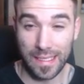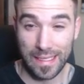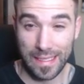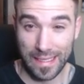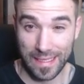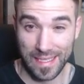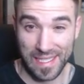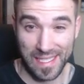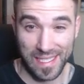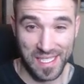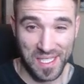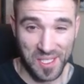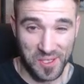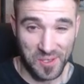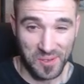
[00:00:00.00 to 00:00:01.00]

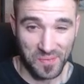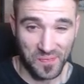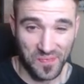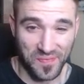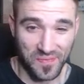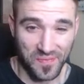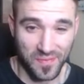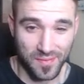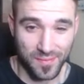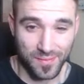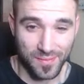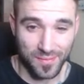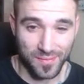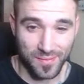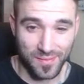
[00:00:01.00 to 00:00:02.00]

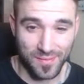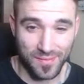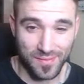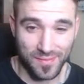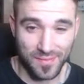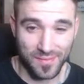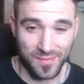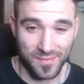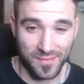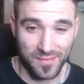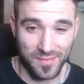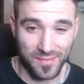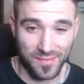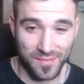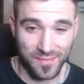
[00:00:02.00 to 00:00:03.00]

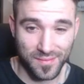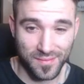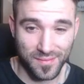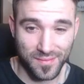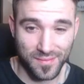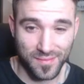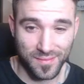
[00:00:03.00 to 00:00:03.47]
[no speech]